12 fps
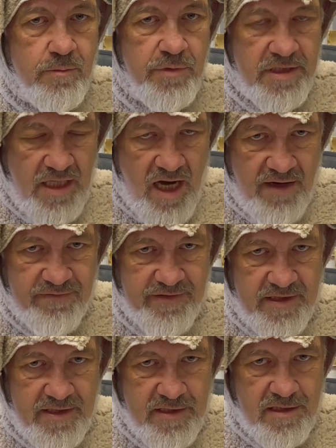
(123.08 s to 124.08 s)
with
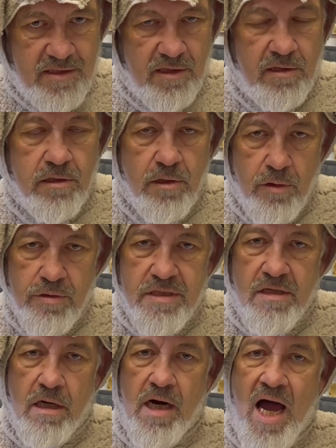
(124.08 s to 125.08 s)
confidence, to close
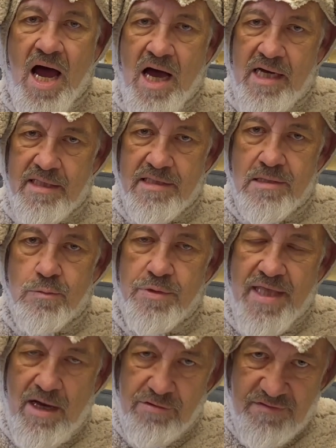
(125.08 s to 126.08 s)
our eyes
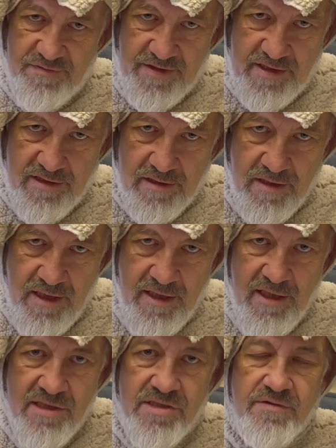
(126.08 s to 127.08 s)
without fear,
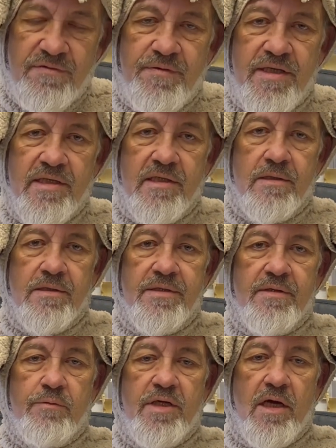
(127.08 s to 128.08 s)
to feel
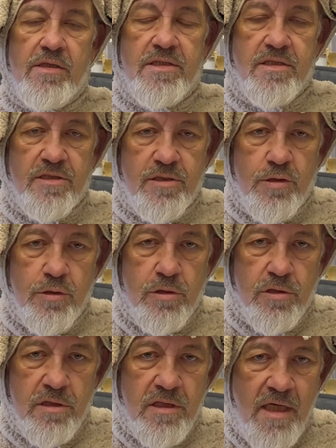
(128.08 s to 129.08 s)
that we are
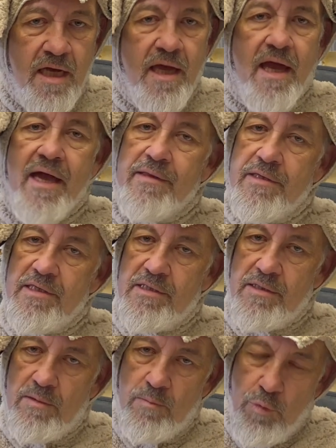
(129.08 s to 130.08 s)
secure and that
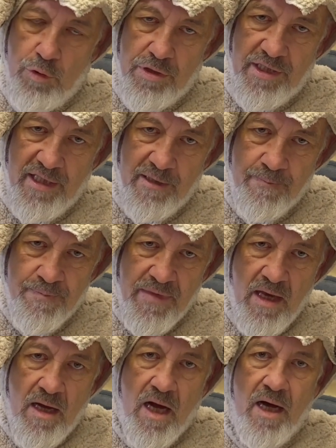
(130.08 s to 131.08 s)
in the morning
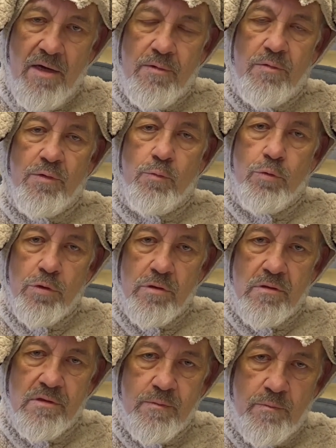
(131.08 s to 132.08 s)
the
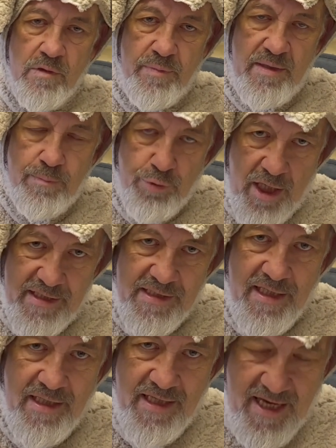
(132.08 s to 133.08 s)
world will be bright
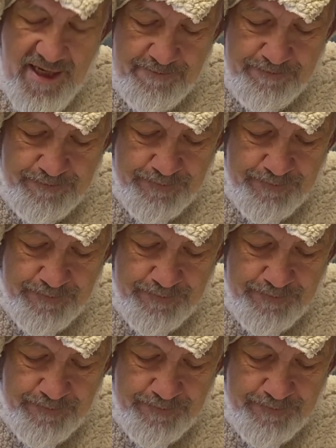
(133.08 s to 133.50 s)
again.